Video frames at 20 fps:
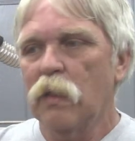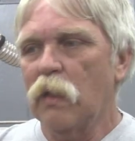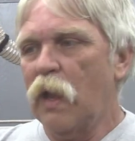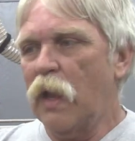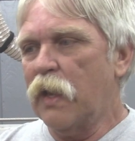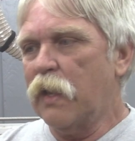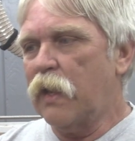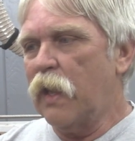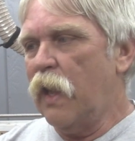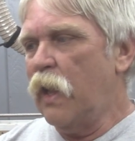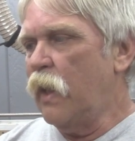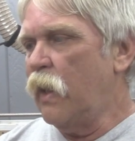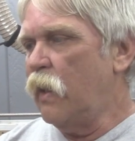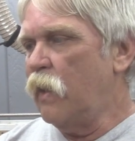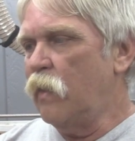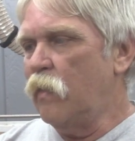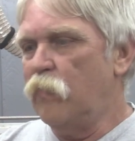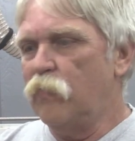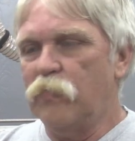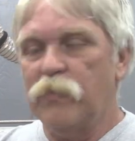like
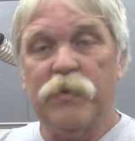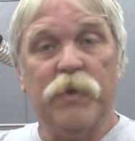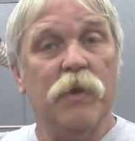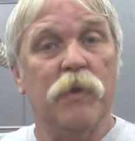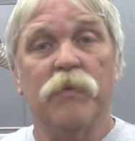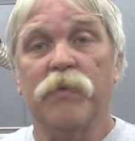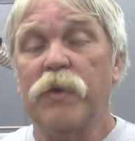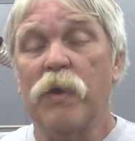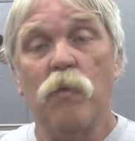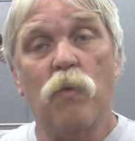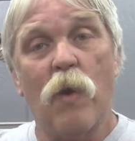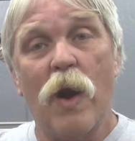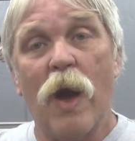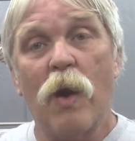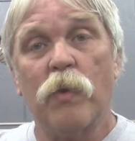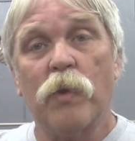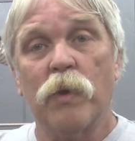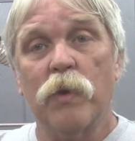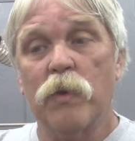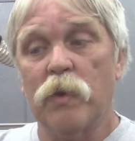a CNC
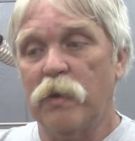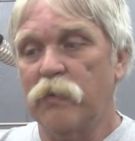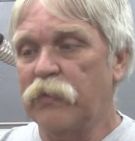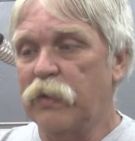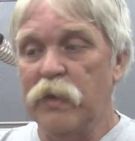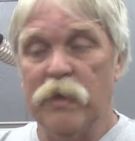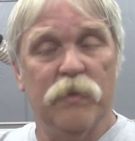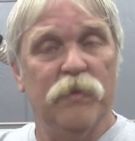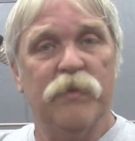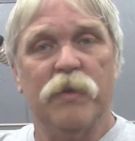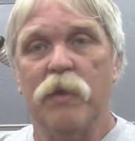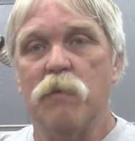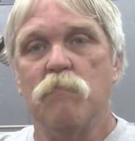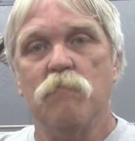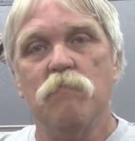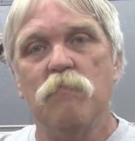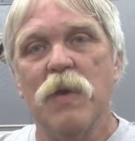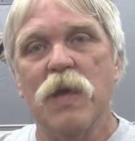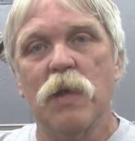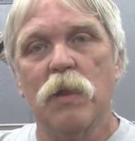router, a CNC
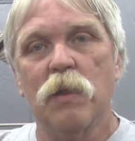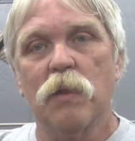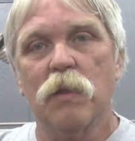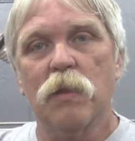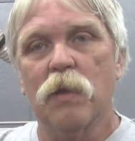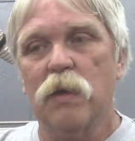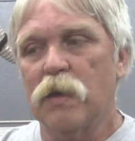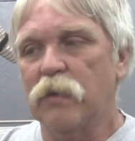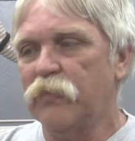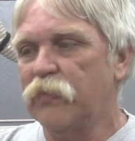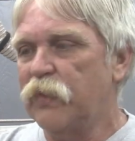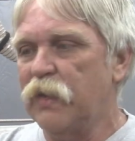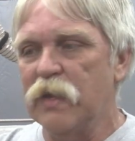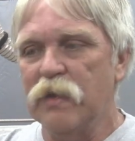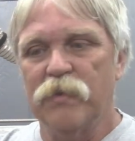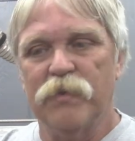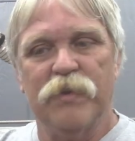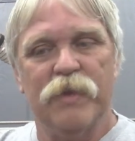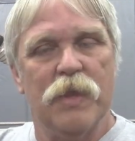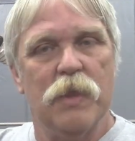mill, a
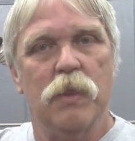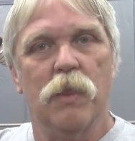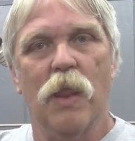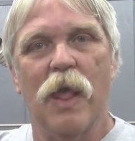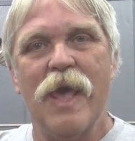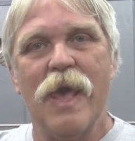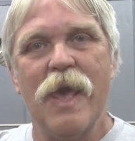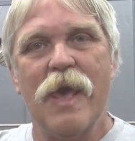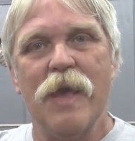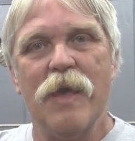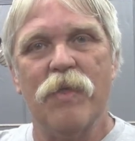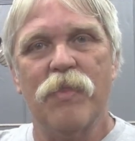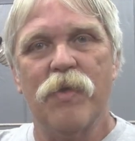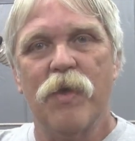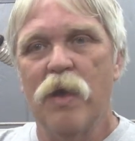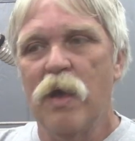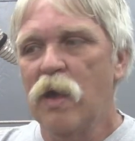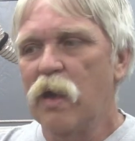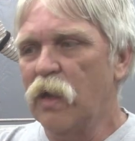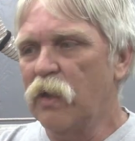CNC lathe,
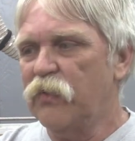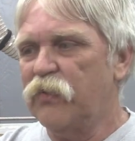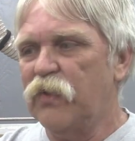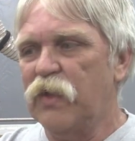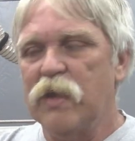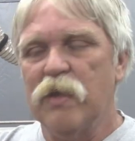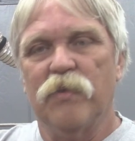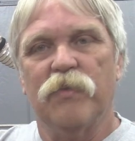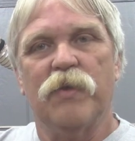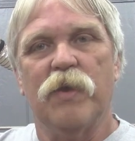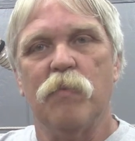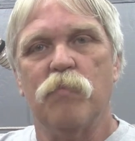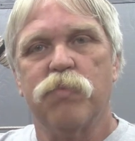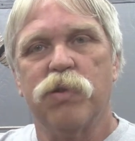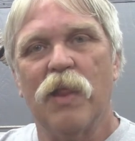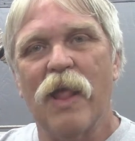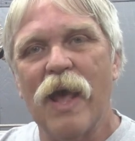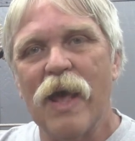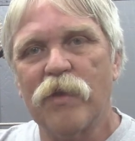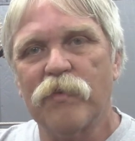a CNC
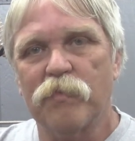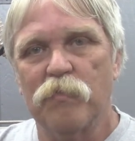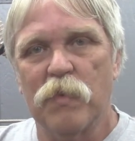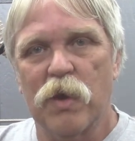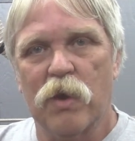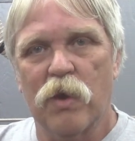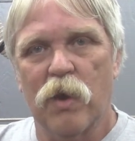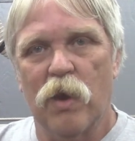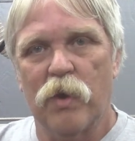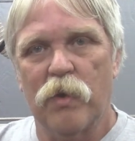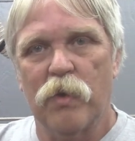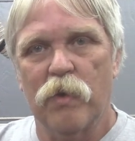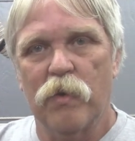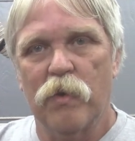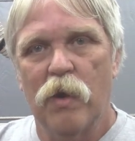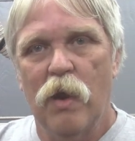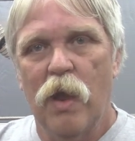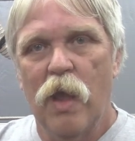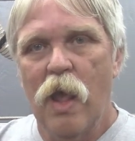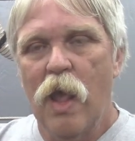plasma
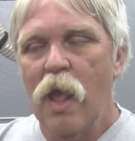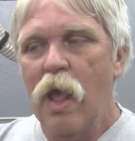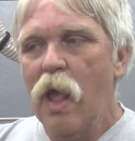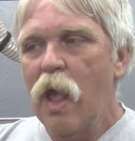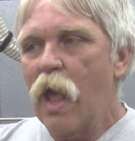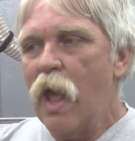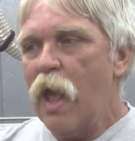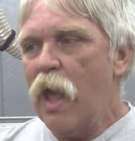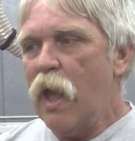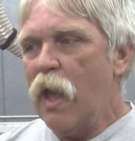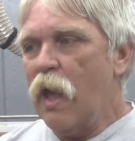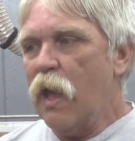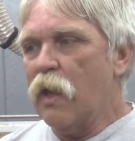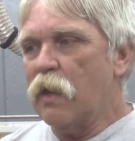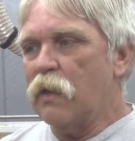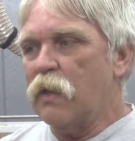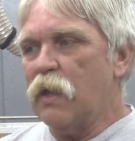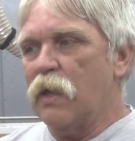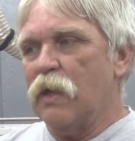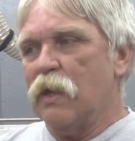cutter.
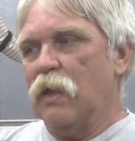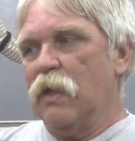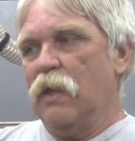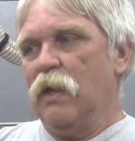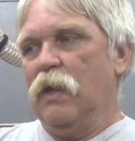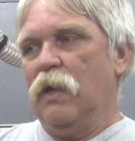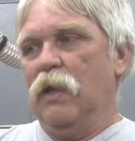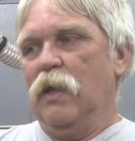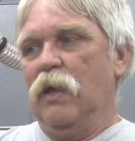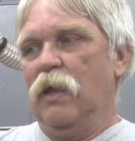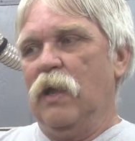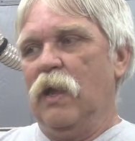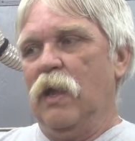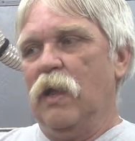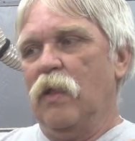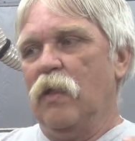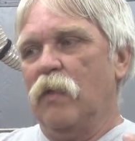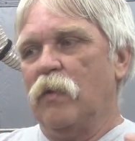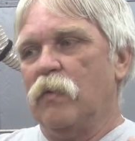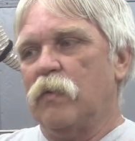And
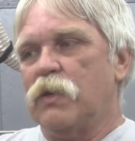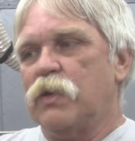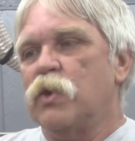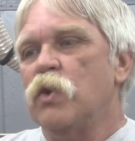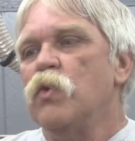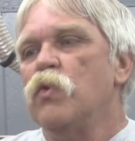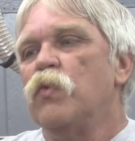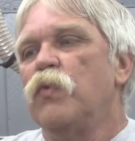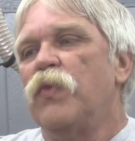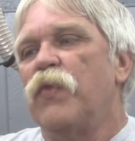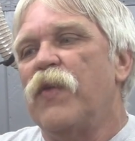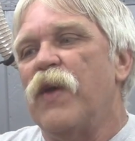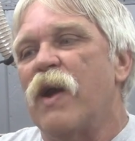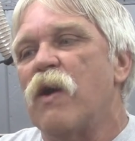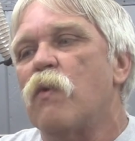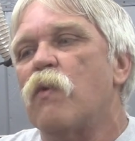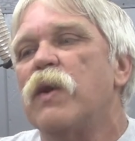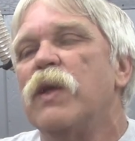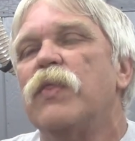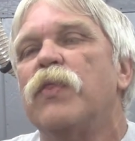to
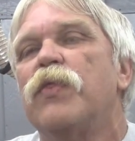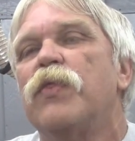their